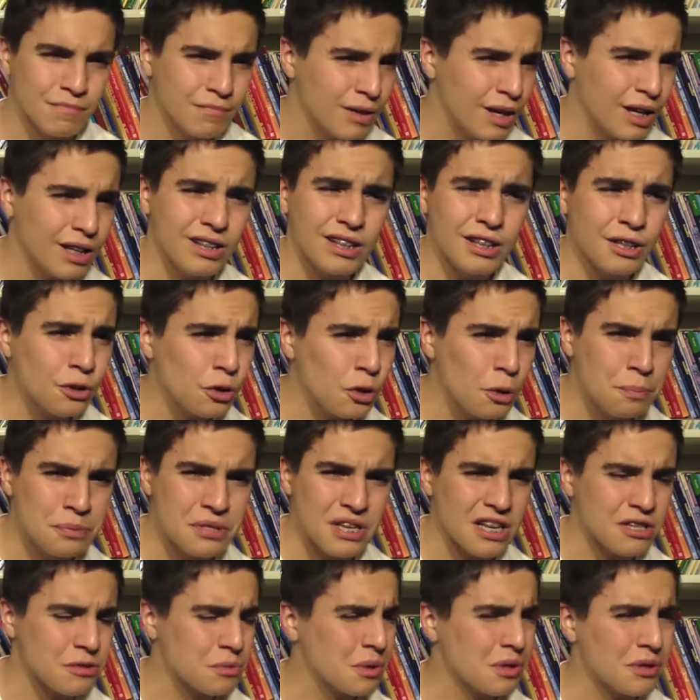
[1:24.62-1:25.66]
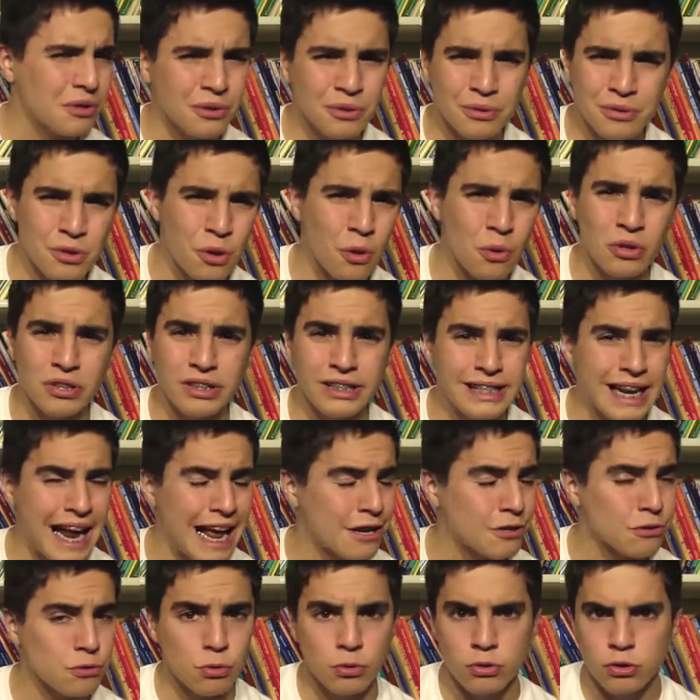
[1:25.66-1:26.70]
A little obsessed with her, totally
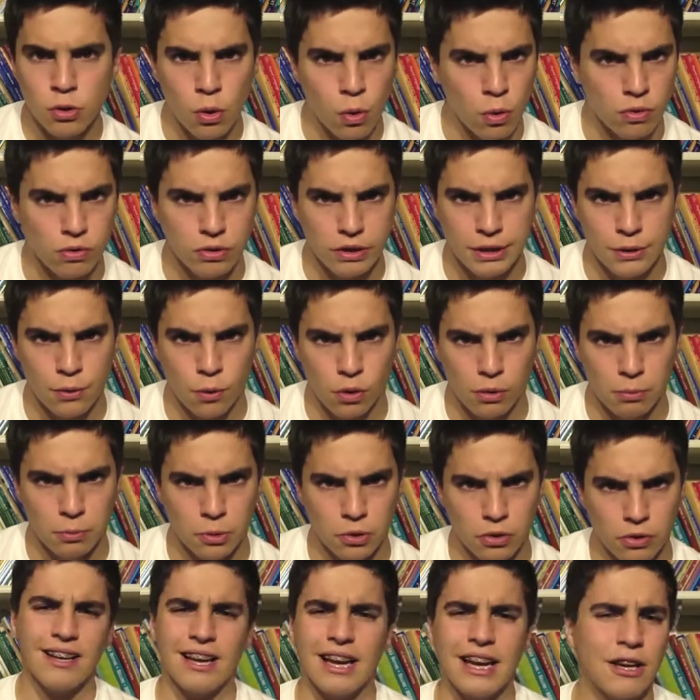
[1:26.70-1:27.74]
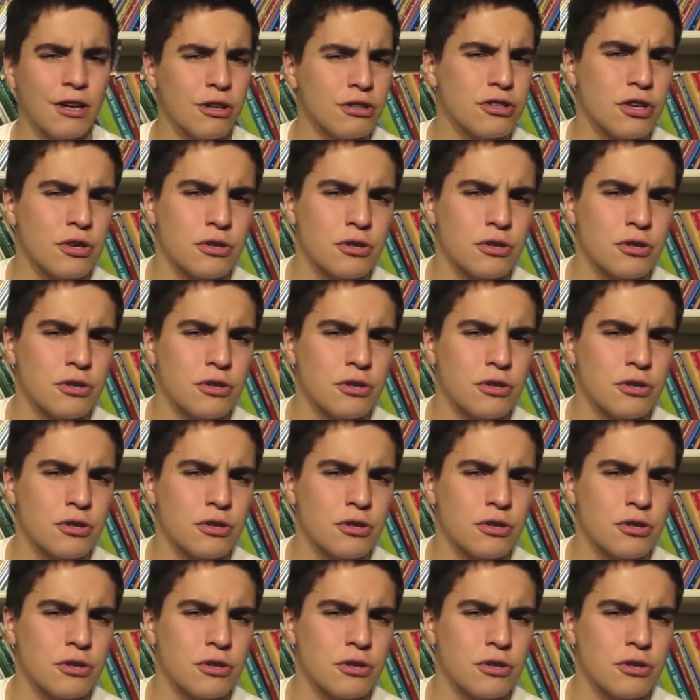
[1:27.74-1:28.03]
natural, totally normal. It also